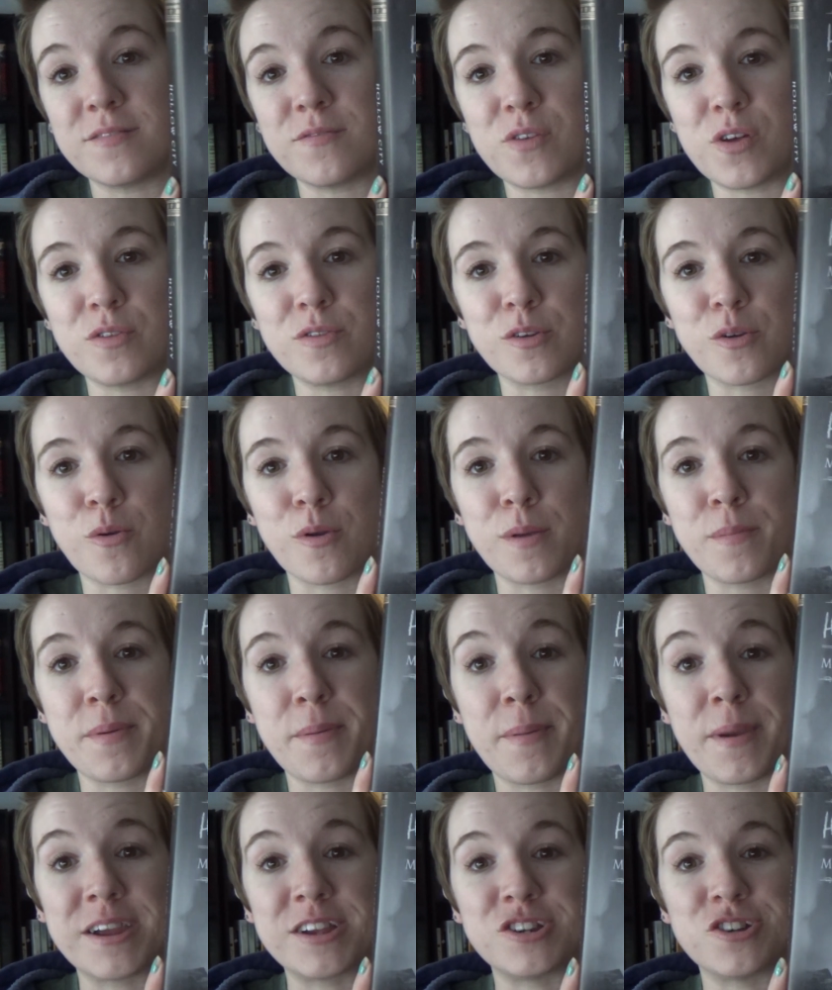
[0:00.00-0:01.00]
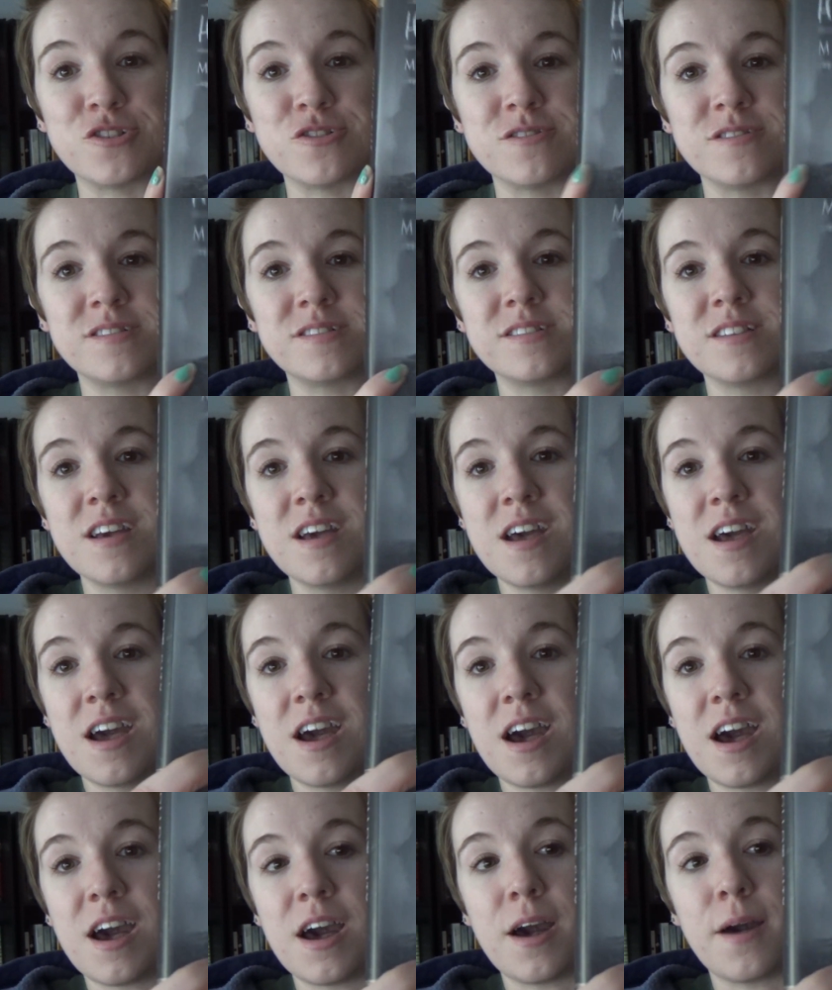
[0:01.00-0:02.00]
involve the creepy pictures
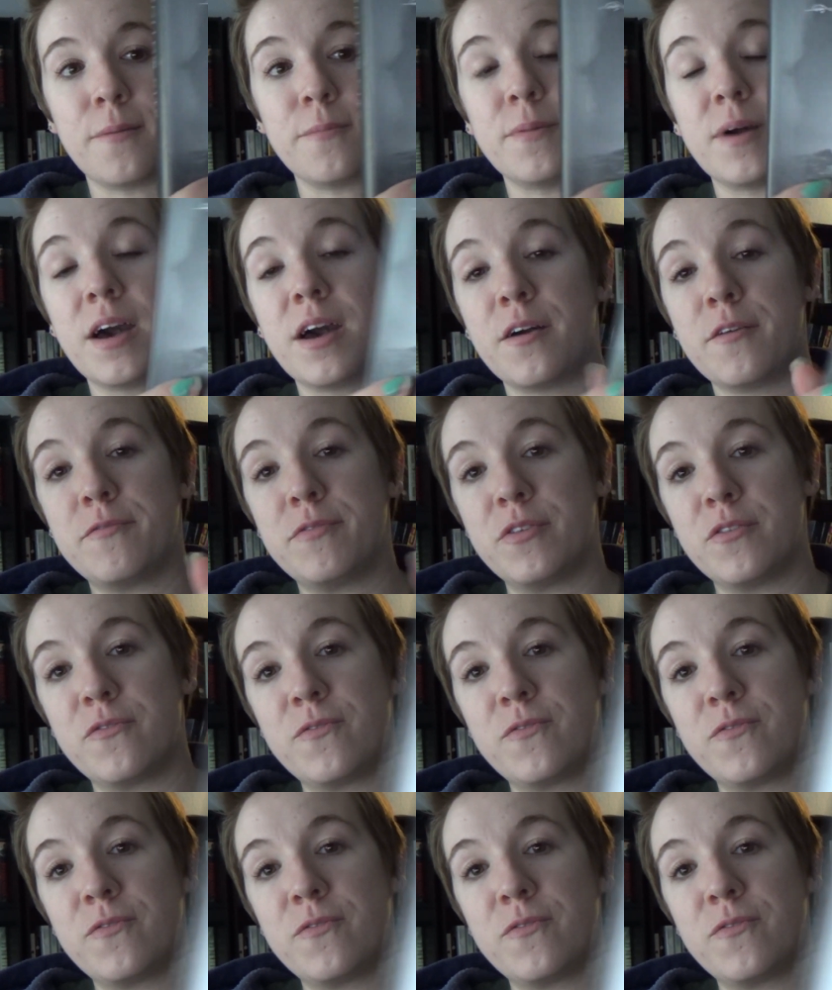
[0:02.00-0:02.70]
of the